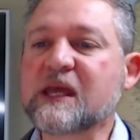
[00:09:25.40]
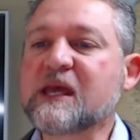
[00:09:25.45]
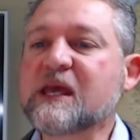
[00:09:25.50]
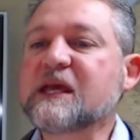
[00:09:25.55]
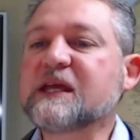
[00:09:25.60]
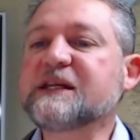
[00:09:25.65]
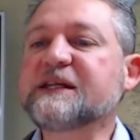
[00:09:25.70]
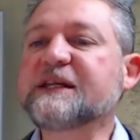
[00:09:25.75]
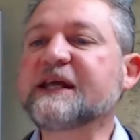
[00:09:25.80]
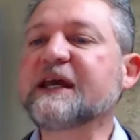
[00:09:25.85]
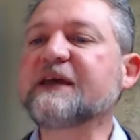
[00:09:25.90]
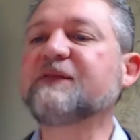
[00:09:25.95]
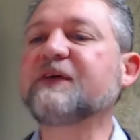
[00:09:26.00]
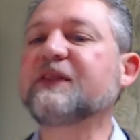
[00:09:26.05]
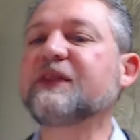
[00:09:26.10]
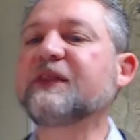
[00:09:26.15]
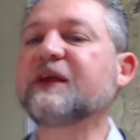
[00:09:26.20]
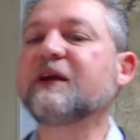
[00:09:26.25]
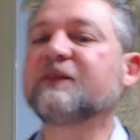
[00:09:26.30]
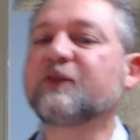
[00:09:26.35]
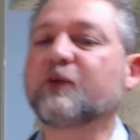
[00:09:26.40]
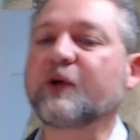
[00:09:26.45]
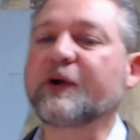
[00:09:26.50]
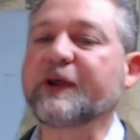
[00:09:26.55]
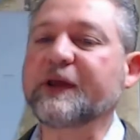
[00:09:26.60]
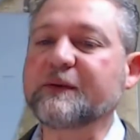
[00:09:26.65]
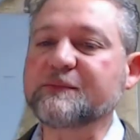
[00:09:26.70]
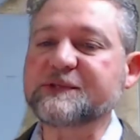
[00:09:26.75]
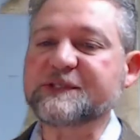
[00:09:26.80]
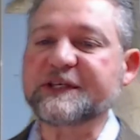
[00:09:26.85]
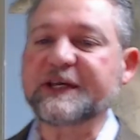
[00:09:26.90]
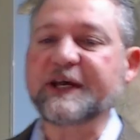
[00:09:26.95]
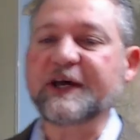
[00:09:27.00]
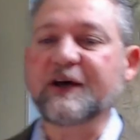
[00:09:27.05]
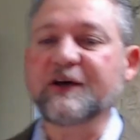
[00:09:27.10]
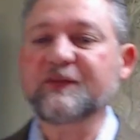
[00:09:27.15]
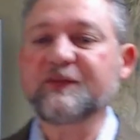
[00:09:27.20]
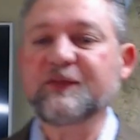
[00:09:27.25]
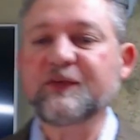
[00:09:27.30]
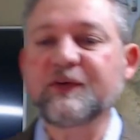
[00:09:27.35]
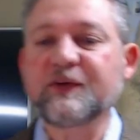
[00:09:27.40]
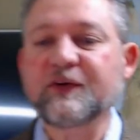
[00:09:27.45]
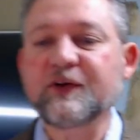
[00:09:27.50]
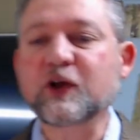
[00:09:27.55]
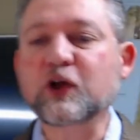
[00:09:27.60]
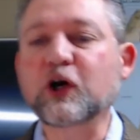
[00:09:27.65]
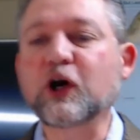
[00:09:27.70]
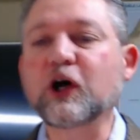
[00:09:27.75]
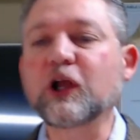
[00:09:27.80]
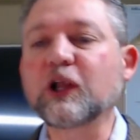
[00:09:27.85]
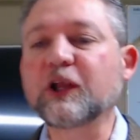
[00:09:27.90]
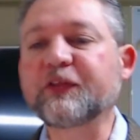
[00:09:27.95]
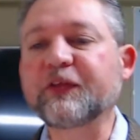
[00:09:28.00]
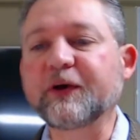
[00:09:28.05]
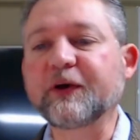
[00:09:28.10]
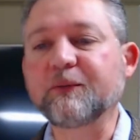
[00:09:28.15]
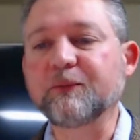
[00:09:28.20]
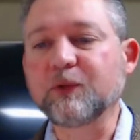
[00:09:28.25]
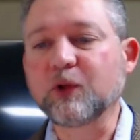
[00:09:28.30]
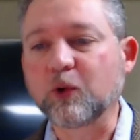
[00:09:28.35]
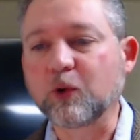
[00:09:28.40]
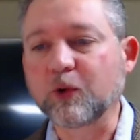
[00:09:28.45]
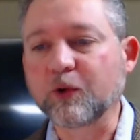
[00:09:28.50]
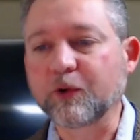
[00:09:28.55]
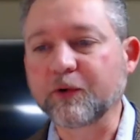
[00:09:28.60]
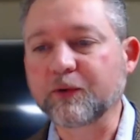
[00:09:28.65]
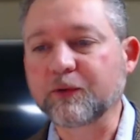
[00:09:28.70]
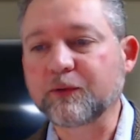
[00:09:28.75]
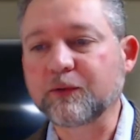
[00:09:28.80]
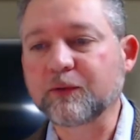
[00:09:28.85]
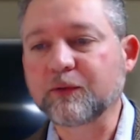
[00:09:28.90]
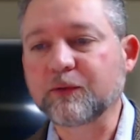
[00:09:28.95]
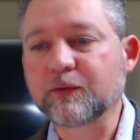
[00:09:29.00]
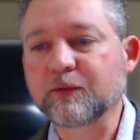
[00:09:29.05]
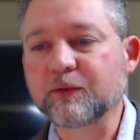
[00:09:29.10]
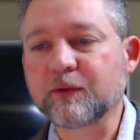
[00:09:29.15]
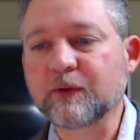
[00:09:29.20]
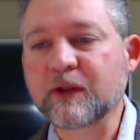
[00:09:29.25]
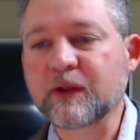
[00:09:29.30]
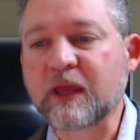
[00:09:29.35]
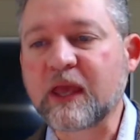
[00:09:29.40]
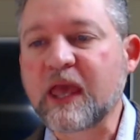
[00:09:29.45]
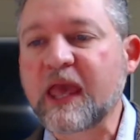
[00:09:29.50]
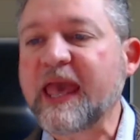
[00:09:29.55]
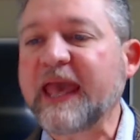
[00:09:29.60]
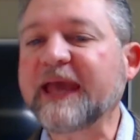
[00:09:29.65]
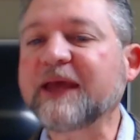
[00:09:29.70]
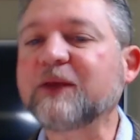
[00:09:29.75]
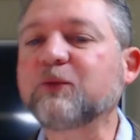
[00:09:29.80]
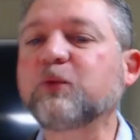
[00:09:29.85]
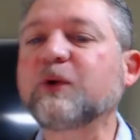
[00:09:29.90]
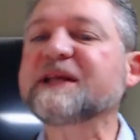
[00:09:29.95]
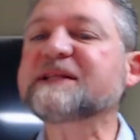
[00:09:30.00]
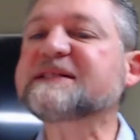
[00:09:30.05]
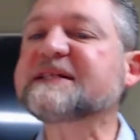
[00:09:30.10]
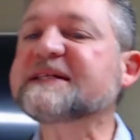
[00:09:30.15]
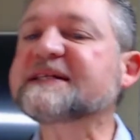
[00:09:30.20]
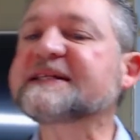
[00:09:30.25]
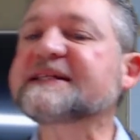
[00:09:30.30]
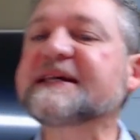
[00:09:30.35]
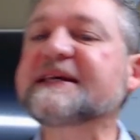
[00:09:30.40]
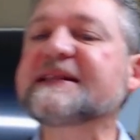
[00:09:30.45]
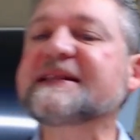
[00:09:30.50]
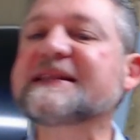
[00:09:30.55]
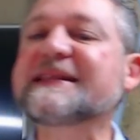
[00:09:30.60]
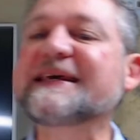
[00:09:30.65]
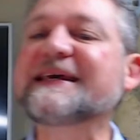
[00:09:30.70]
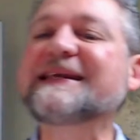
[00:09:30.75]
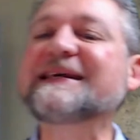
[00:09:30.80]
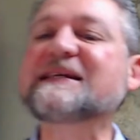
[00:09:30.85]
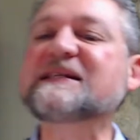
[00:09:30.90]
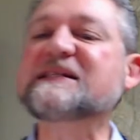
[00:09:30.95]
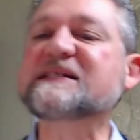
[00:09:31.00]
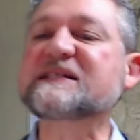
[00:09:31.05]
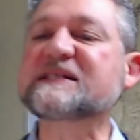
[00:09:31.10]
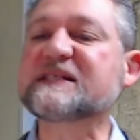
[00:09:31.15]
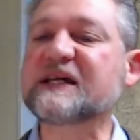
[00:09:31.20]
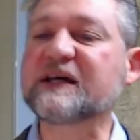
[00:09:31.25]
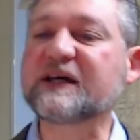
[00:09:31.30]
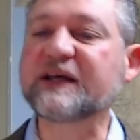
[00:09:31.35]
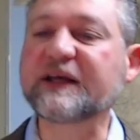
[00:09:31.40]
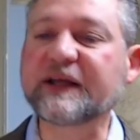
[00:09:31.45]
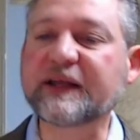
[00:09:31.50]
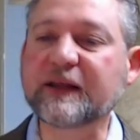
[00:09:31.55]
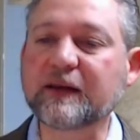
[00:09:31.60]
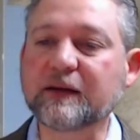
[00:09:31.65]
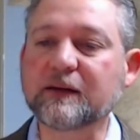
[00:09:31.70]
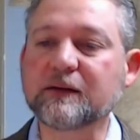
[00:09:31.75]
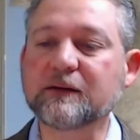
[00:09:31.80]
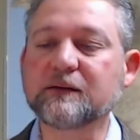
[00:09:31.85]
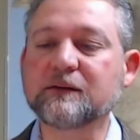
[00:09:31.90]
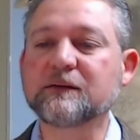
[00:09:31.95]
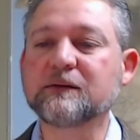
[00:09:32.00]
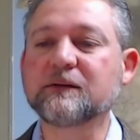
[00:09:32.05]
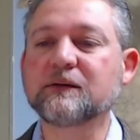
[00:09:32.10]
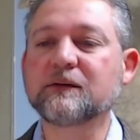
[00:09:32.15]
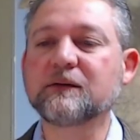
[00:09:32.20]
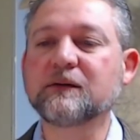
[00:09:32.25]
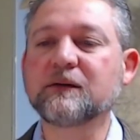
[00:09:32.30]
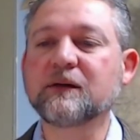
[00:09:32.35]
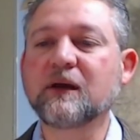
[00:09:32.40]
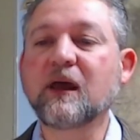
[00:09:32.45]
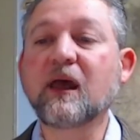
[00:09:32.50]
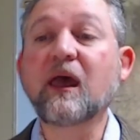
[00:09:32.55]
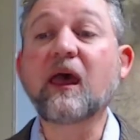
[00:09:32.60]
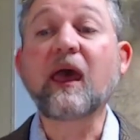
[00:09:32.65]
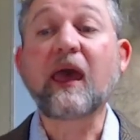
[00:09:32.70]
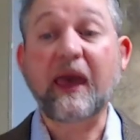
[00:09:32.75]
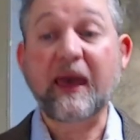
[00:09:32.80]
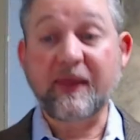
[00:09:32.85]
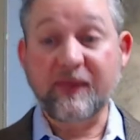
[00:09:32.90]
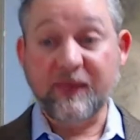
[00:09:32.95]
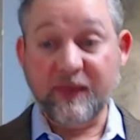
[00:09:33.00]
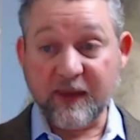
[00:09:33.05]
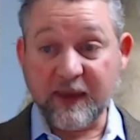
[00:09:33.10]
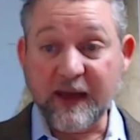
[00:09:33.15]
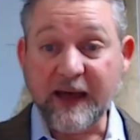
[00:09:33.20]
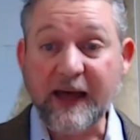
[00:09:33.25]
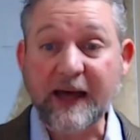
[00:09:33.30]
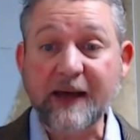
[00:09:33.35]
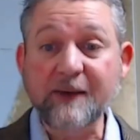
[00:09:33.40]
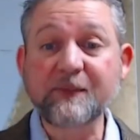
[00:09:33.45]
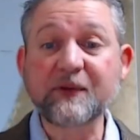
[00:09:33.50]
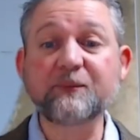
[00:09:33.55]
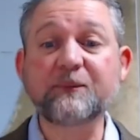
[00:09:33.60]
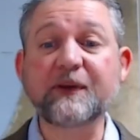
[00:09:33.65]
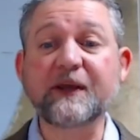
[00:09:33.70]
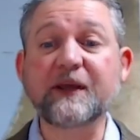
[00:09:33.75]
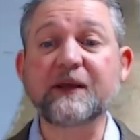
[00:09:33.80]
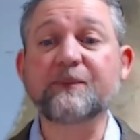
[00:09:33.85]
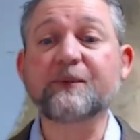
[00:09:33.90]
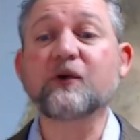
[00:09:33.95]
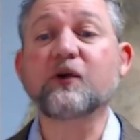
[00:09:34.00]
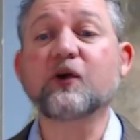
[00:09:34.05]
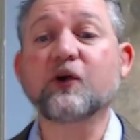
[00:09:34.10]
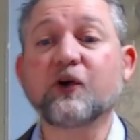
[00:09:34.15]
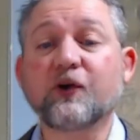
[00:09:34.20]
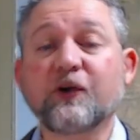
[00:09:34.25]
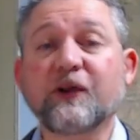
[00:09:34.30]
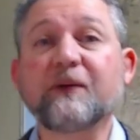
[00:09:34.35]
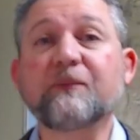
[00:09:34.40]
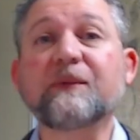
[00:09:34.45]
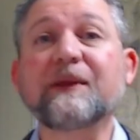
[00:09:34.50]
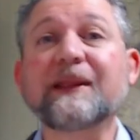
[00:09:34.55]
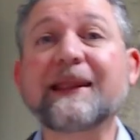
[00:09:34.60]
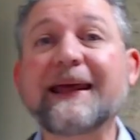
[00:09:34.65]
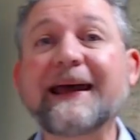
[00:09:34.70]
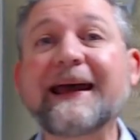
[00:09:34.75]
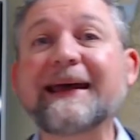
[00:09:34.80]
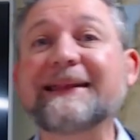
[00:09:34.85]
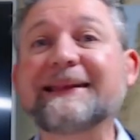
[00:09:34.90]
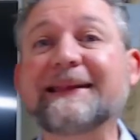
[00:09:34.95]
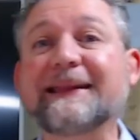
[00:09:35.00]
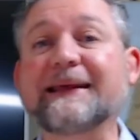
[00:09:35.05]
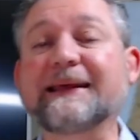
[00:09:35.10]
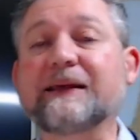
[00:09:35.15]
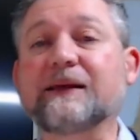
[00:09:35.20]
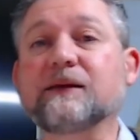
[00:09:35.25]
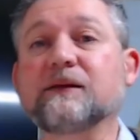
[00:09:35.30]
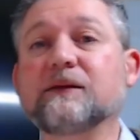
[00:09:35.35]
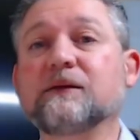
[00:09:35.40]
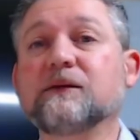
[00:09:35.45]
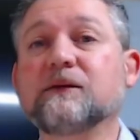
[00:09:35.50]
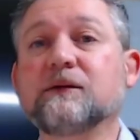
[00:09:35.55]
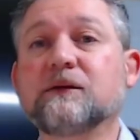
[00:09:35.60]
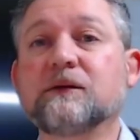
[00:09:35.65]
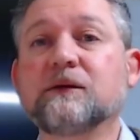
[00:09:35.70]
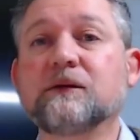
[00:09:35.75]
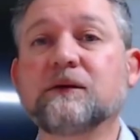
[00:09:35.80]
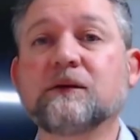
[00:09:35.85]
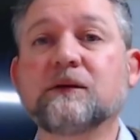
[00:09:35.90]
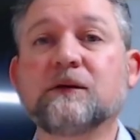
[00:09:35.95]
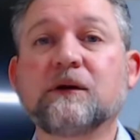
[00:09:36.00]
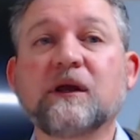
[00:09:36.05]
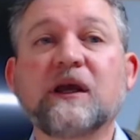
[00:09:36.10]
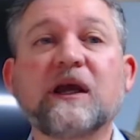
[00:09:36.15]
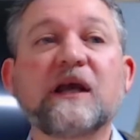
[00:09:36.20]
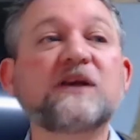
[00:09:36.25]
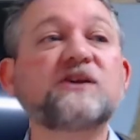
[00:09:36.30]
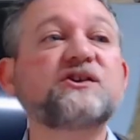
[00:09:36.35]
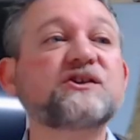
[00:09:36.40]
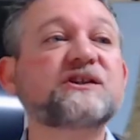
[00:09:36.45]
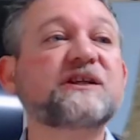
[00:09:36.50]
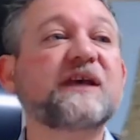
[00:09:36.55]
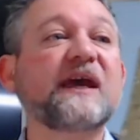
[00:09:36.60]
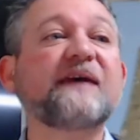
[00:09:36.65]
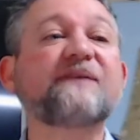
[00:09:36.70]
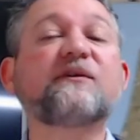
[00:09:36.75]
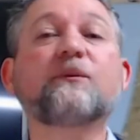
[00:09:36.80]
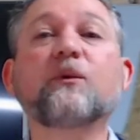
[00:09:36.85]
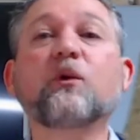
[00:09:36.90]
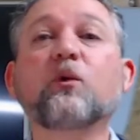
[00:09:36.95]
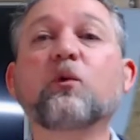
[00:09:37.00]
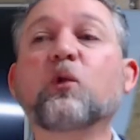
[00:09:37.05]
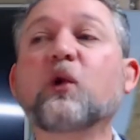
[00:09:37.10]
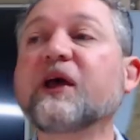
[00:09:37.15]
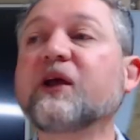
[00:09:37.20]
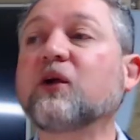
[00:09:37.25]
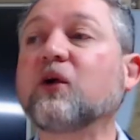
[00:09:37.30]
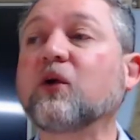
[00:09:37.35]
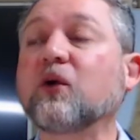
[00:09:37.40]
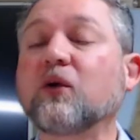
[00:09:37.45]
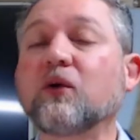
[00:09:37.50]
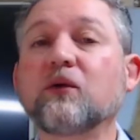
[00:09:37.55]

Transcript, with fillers: David therefore himself calleth him Lord. And whence is he then his son? And the common people heard him gladly. He just gave them a riddle.